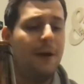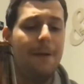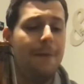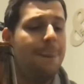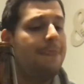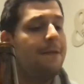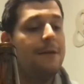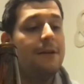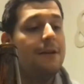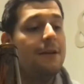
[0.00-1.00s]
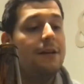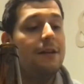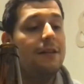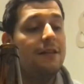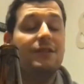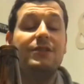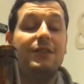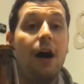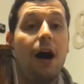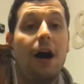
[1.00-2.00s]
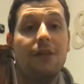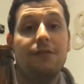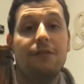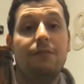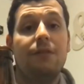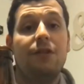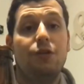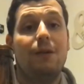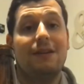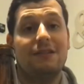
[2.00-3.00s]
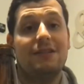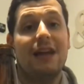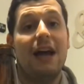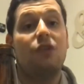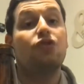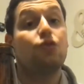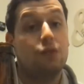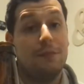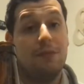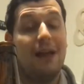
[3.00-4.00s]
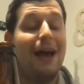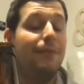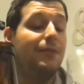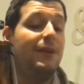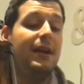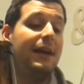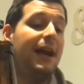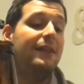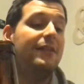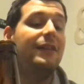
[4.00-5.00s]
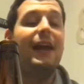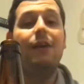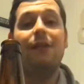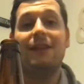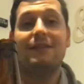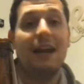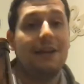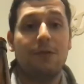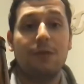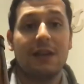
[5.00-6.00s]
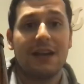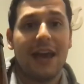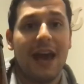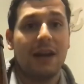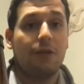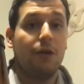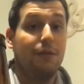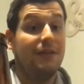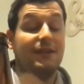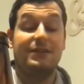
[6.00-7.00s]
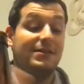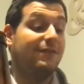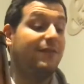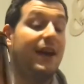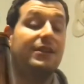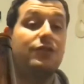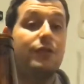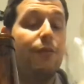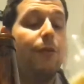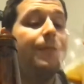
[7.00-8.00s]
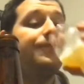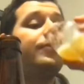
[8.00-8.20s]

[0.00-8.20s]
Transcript: but this is an awesome New England style triple IPA, guys. It's I know that's not even really a category, but this is in fact a triple.